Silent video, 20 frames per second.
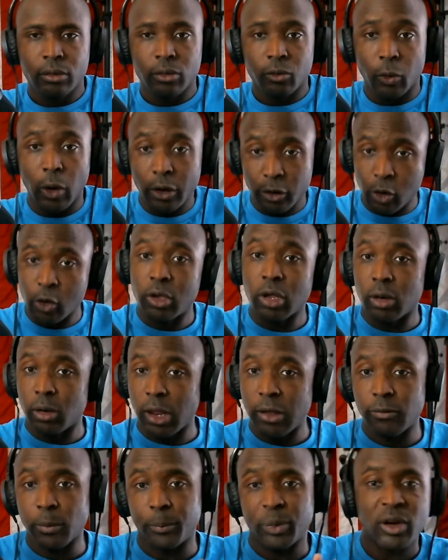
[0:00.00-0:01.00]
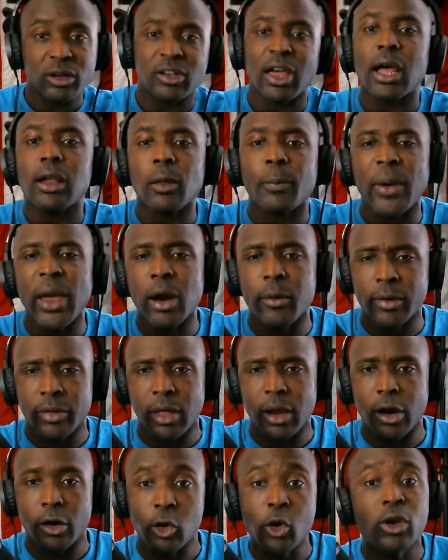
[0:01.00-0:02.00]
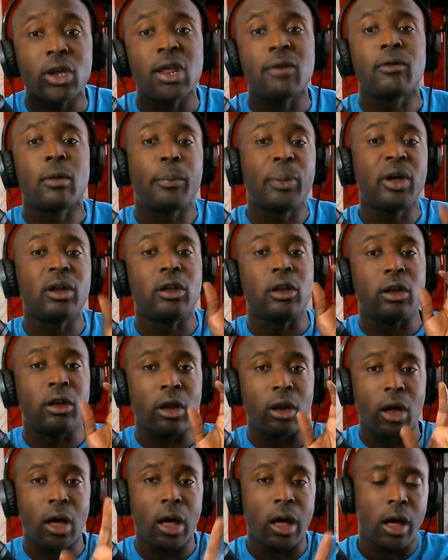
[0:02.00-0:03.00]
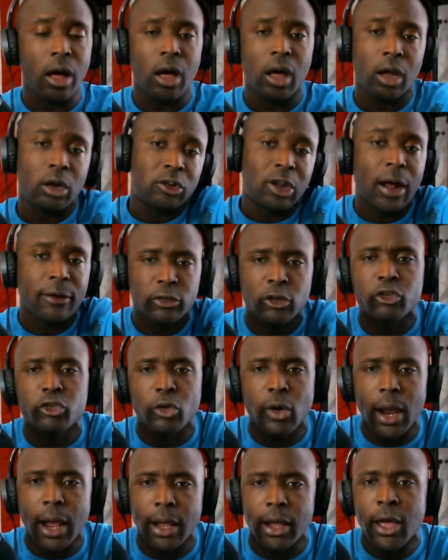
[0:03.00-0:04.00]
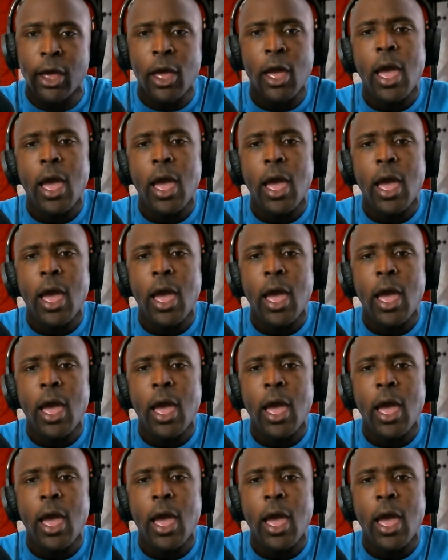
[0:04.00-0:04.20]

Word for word: Well, you can even put Tyler Perry there. You can even put uh, uh, uh Dr. Dre.